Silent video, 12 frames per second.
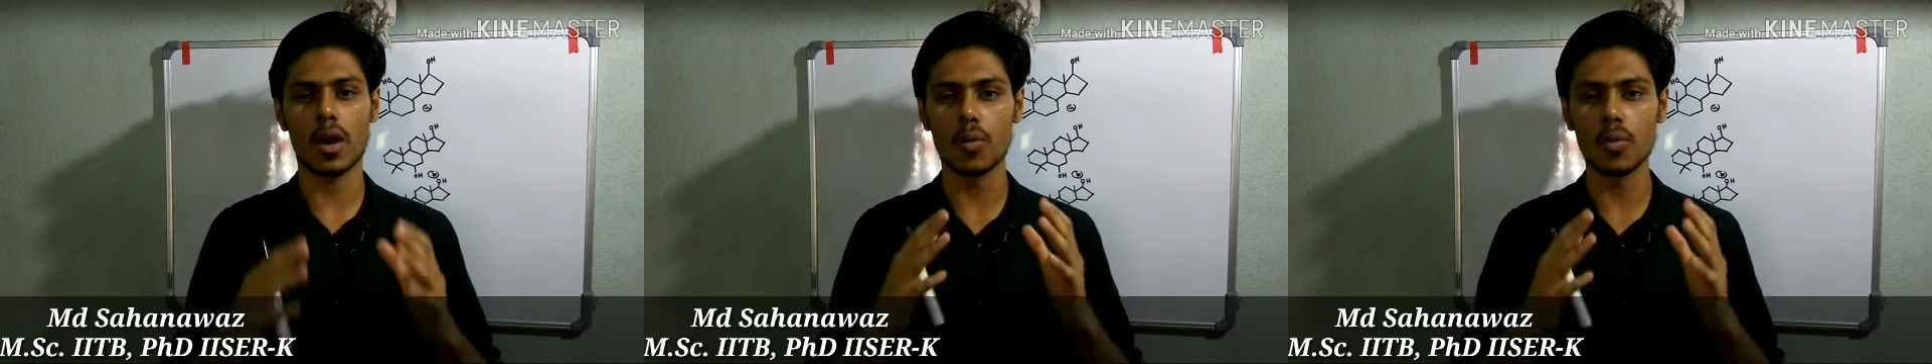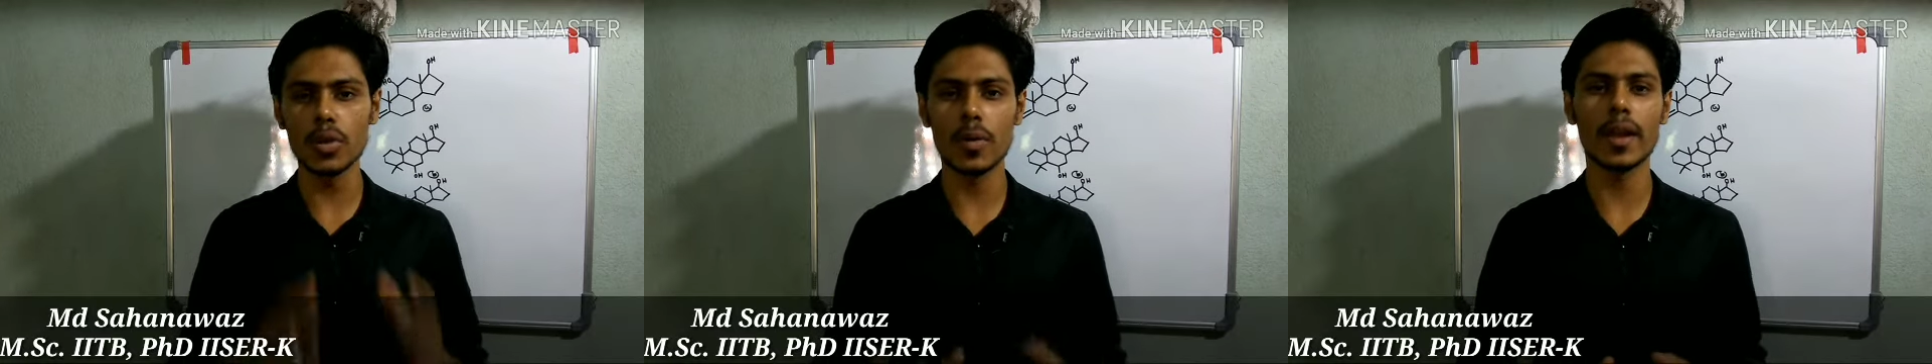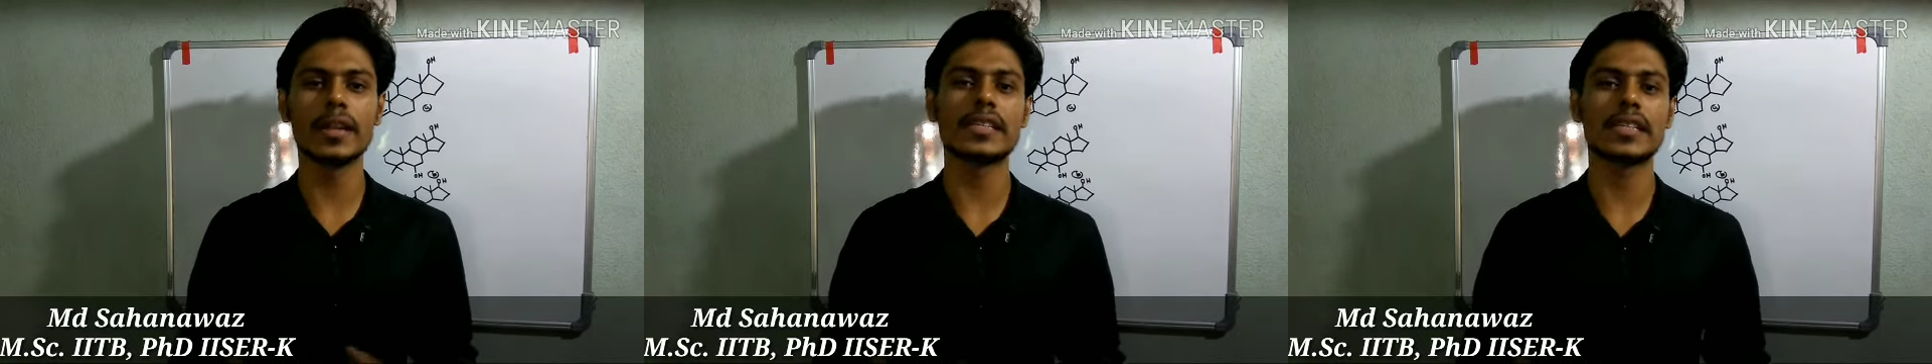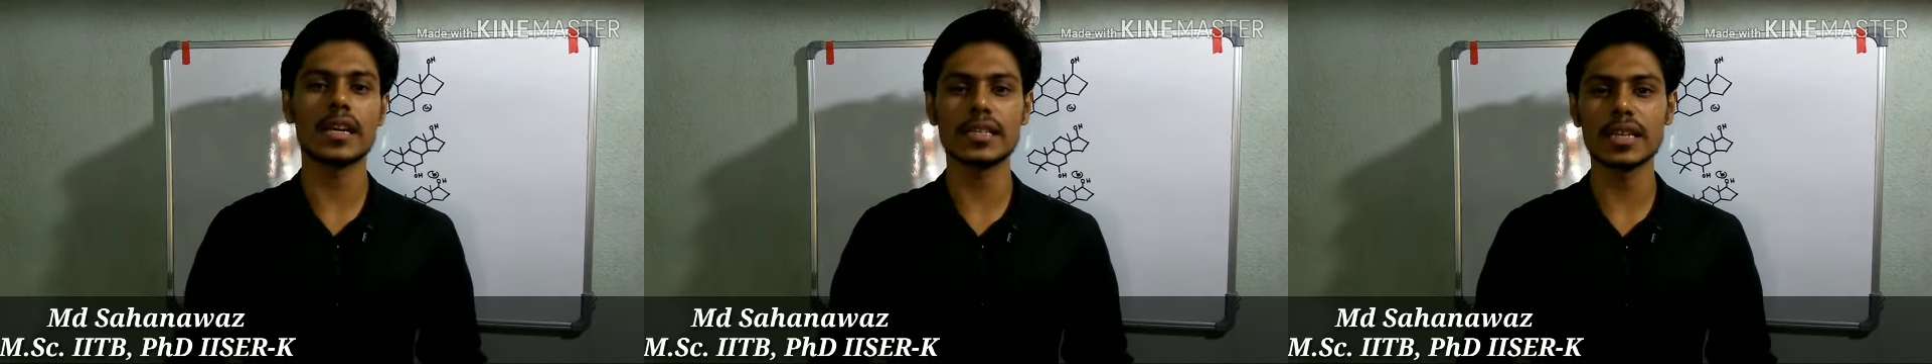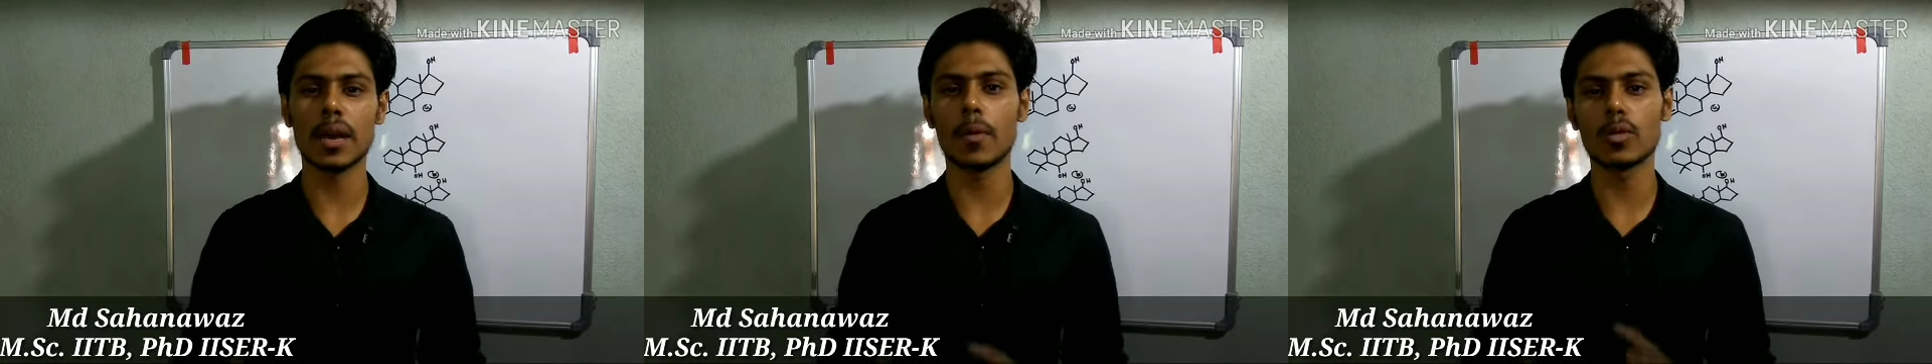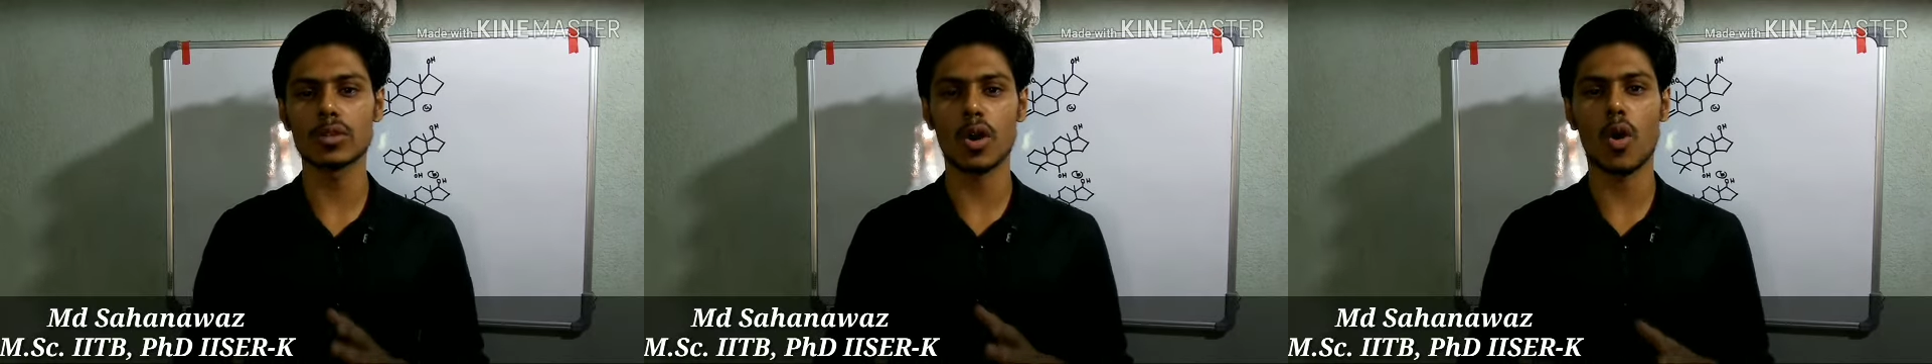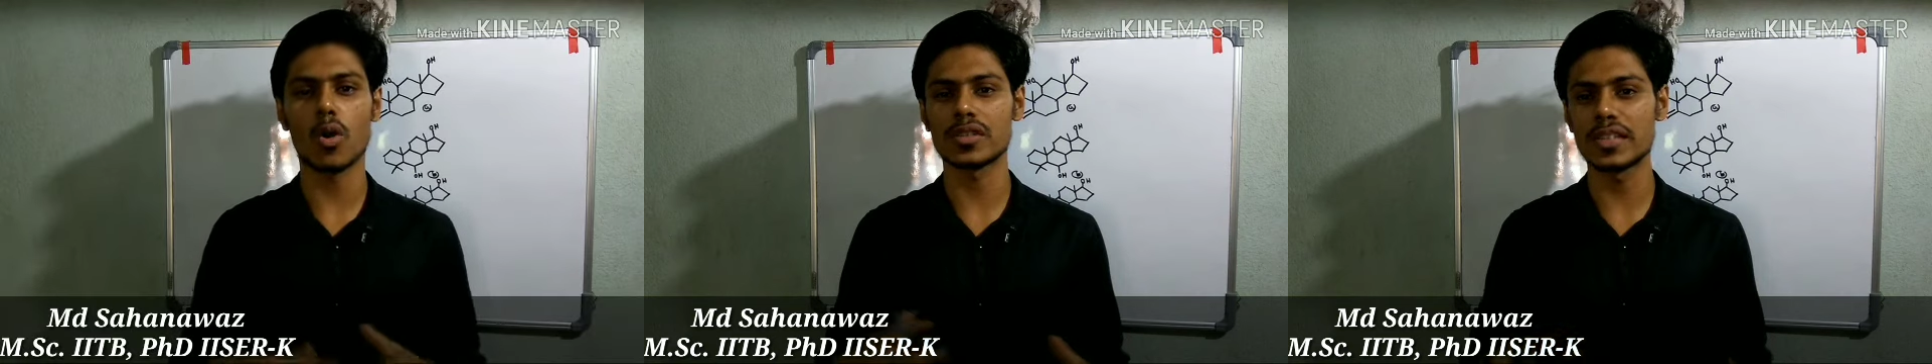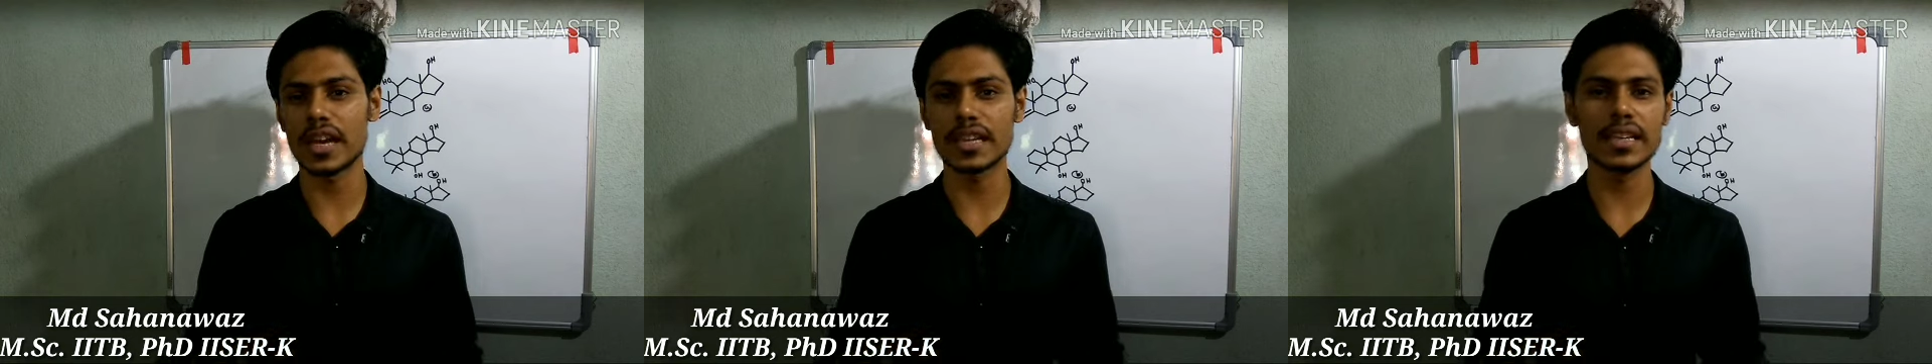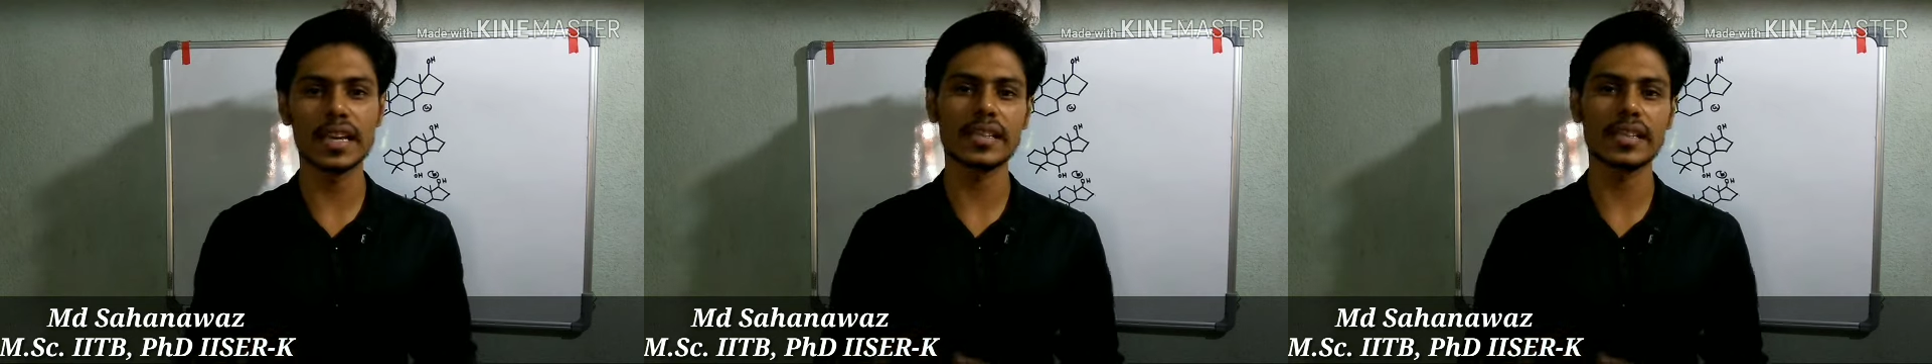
we were discussing about the oxidizing